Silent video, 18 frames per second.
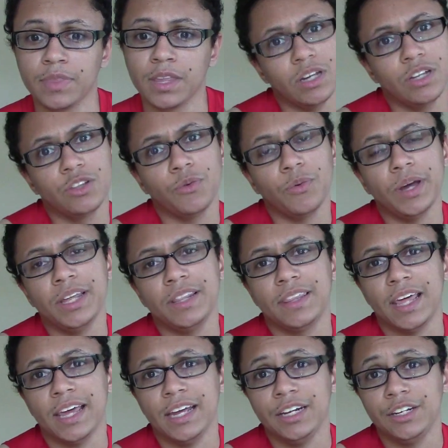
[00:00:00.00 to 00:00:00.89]
the way
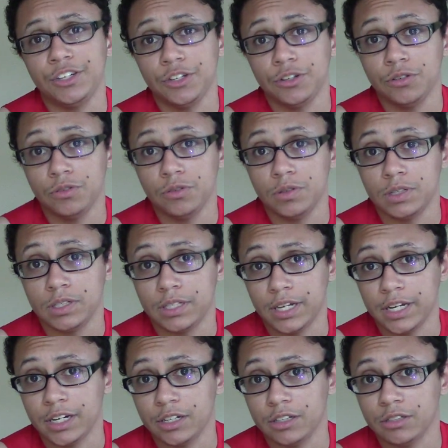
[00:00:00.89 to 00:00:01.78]
they do
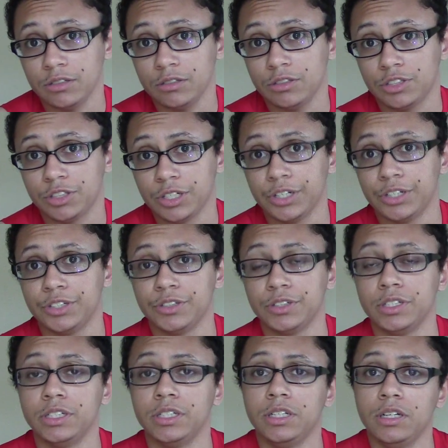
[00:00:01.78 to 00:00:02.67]
their
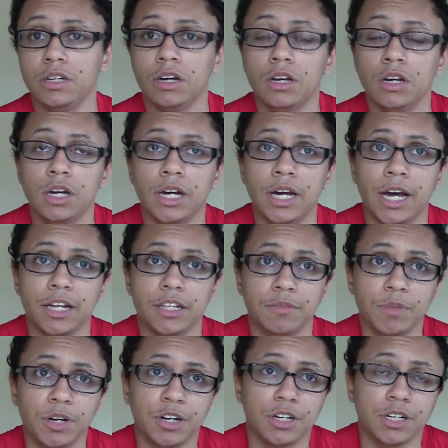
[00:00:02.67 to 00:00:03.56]
surgery at the
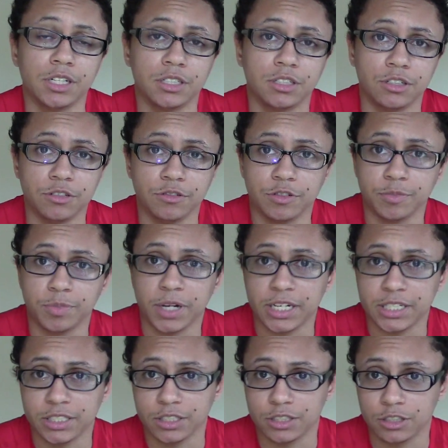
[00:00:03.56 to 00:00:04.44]
American Institute for
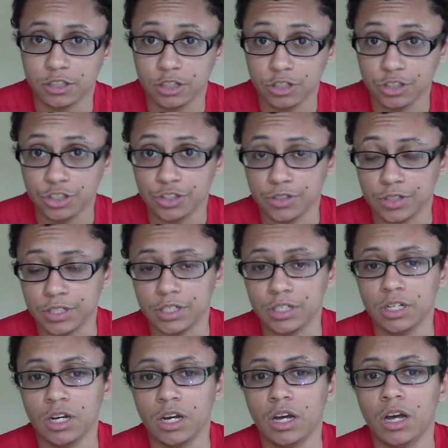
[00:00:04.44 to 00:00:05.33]
Plastic
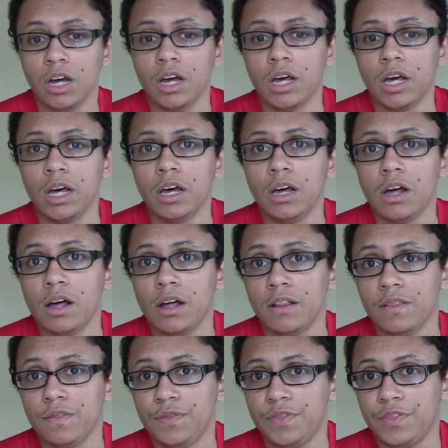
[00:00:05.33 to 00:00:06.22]
Surgery,
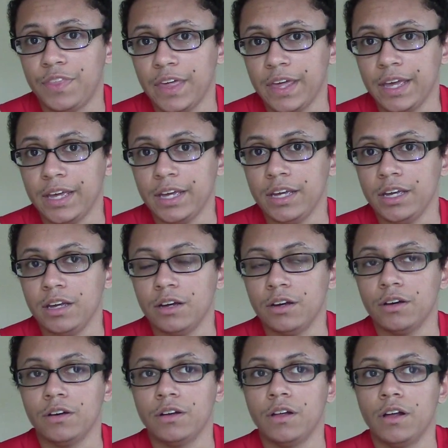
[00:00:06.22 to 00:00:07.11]

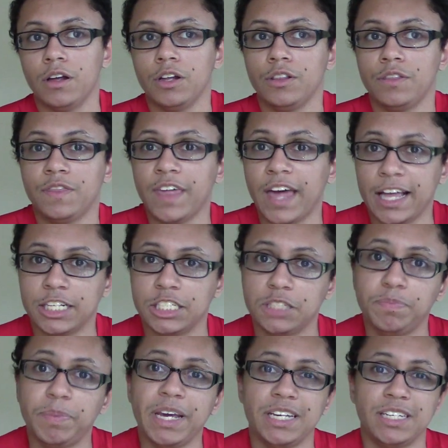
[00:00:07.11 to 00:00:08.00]
that
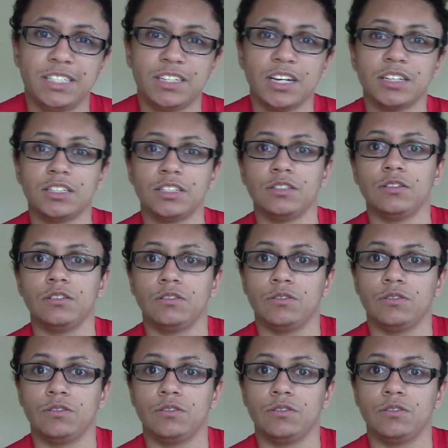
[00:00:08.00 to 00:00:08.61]
space doesn't